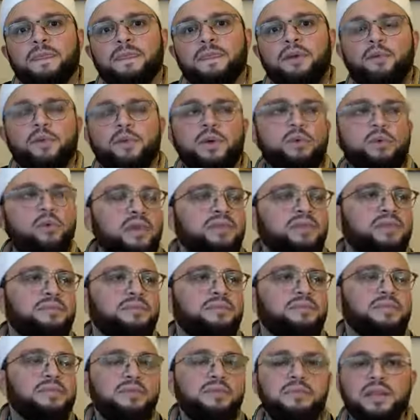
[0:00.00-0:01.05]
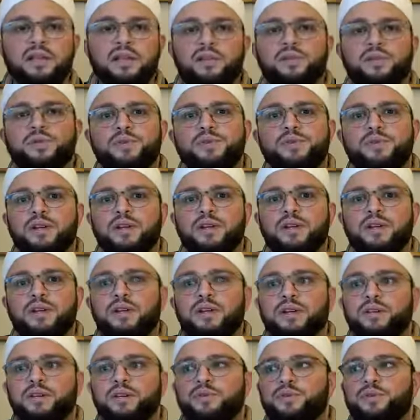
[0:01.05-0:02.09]
we want them to be closer
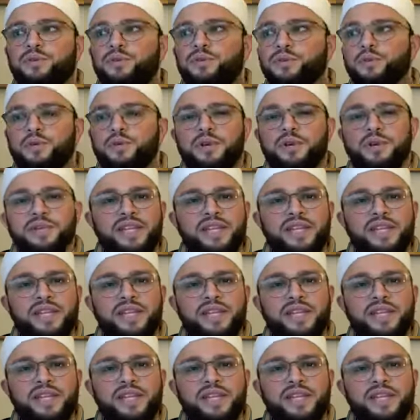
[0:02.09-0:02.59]
to